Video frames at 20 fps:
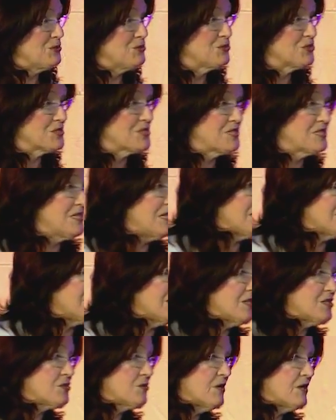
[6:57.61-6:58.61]
Just sit there.
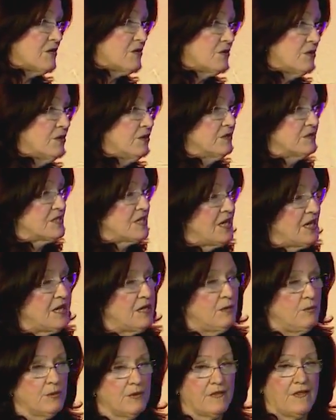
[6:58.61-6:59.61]
So I thought, to
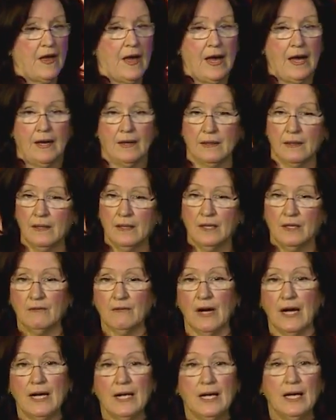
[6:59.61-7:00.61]
hell with that,
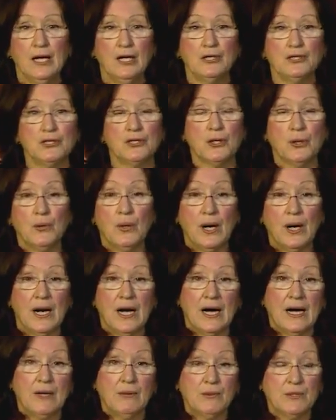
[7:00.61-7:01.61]
right? So
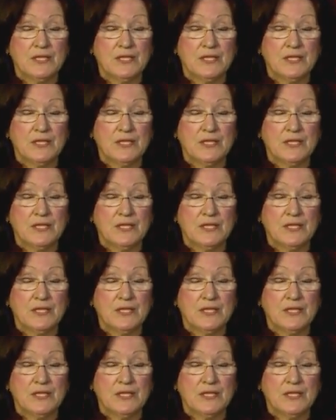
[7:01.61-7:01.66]
I would